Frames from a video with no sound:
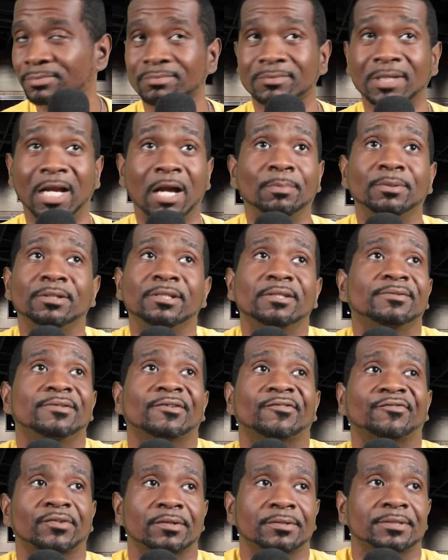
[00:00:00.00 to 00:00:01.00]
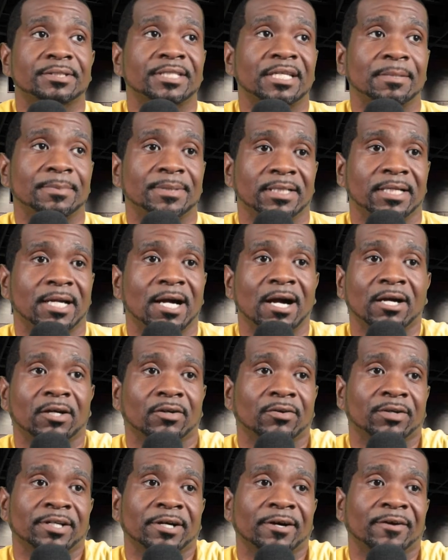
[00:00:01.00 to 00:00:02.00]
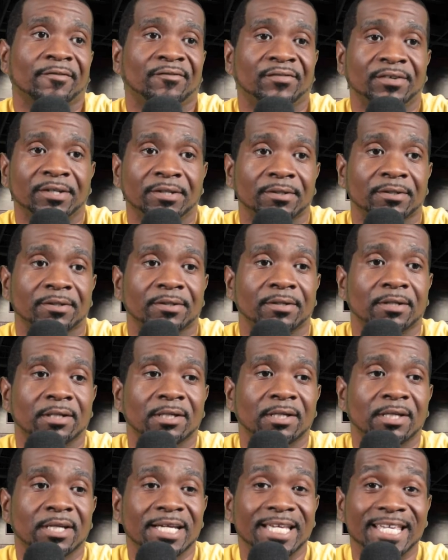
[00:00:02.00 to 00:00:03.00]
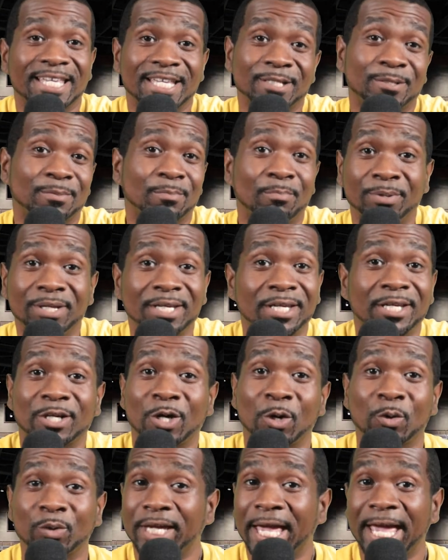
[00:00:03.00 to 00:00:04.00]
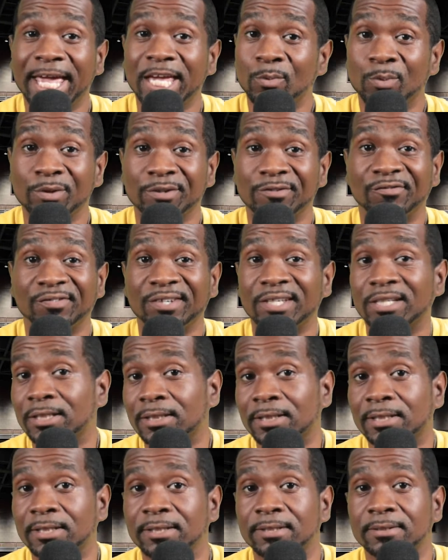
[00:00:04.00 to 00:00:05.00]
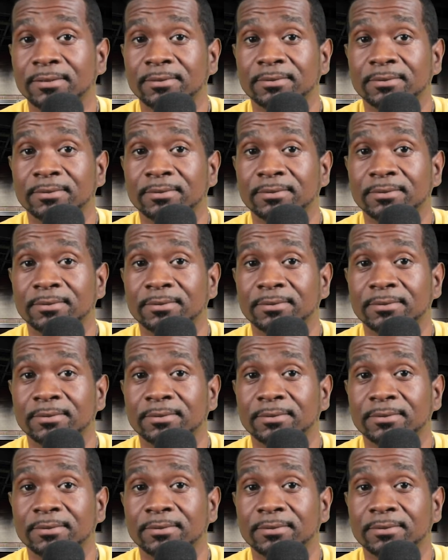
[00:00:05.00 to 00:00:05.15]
I believe the first step to conquering our fear is being okay with feeling it.